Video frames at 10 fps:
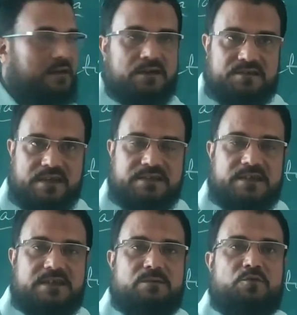is an
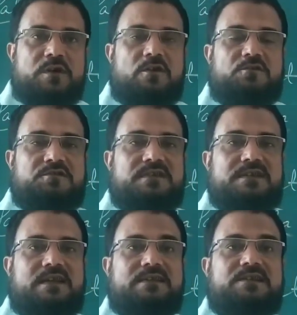adjective, we can also say
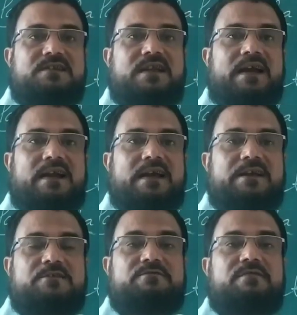that this land
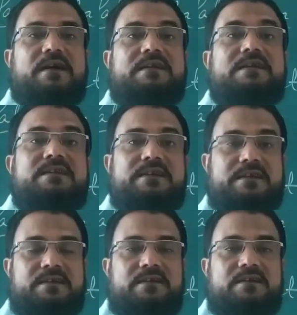has fertility.